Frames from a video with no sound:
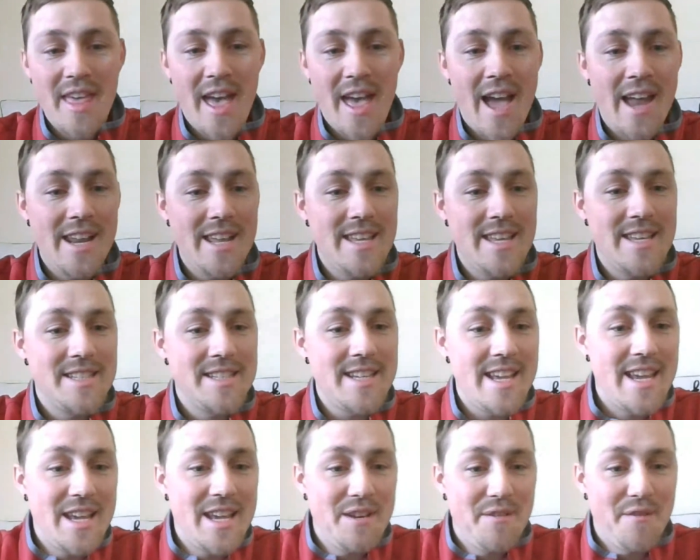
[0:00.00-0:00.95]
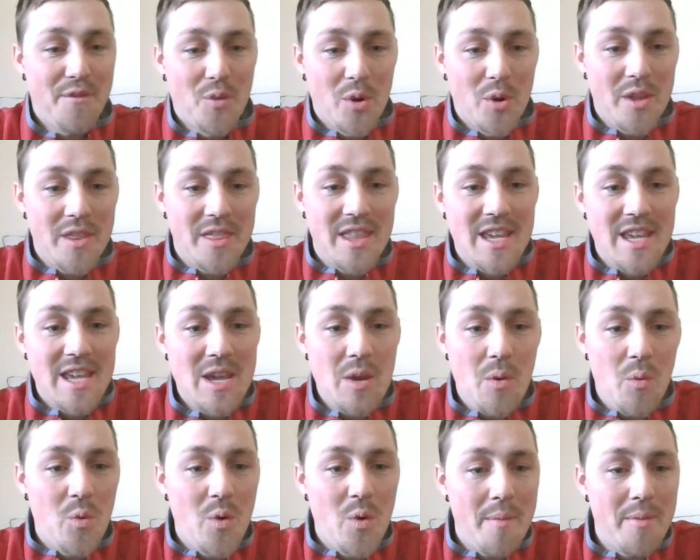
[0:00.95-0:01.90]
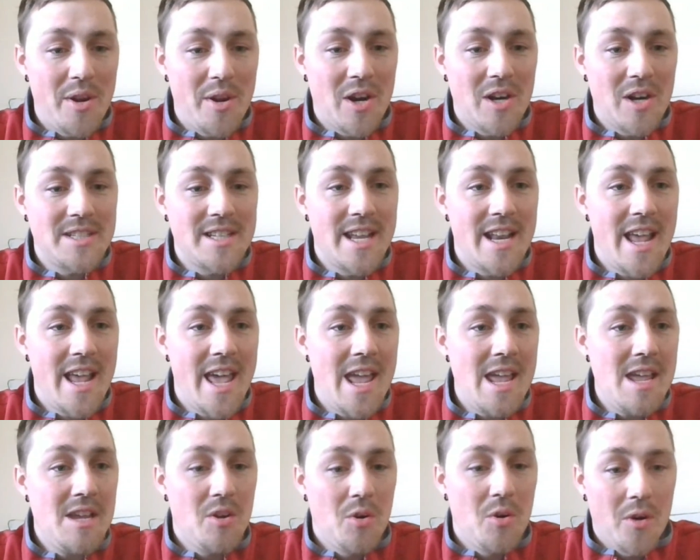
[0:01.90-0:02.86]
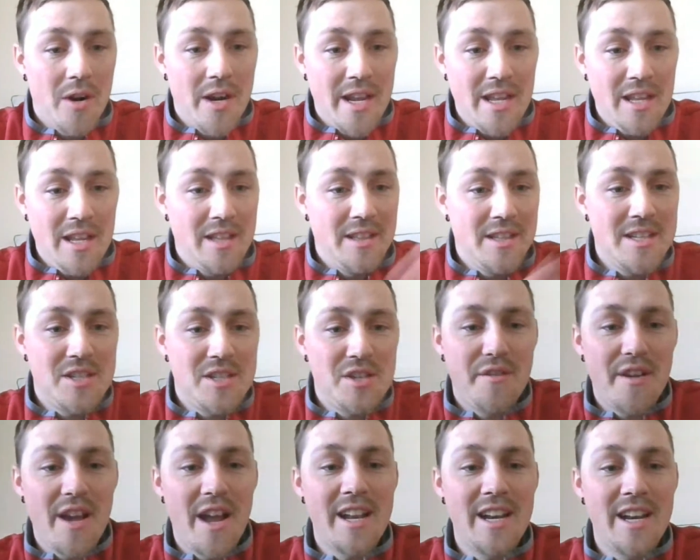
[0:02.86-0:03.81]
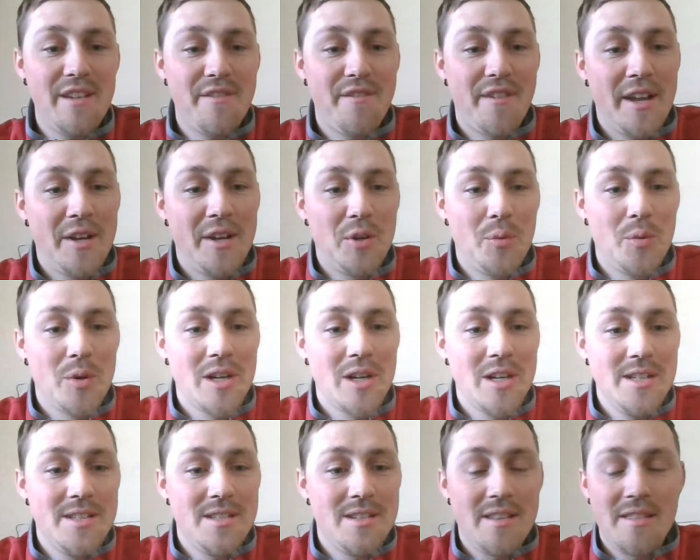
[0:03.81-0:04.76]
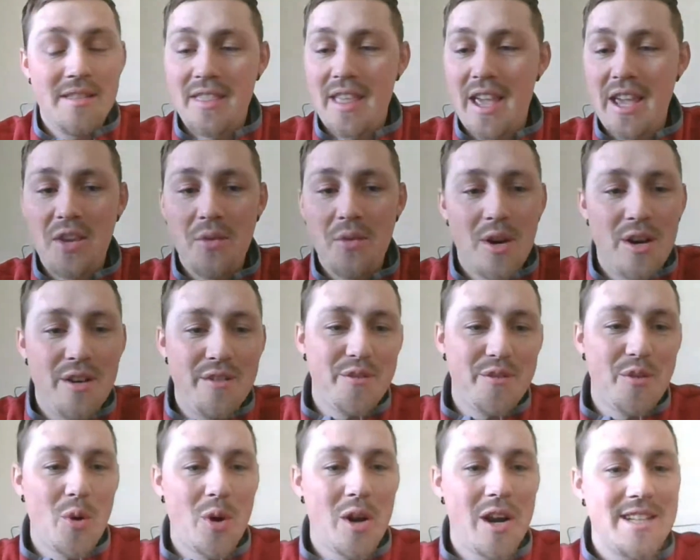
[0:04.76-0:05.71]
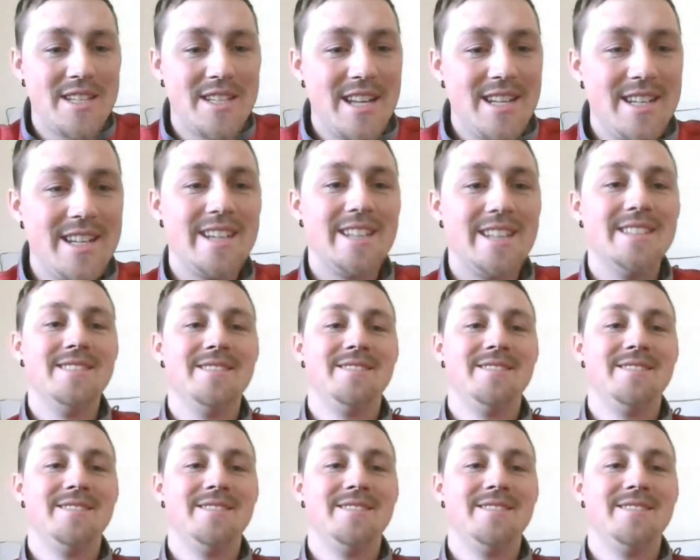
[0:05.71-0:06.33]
That is it for the webinar today. Cory, unless you've got any final words, thank you all for attending.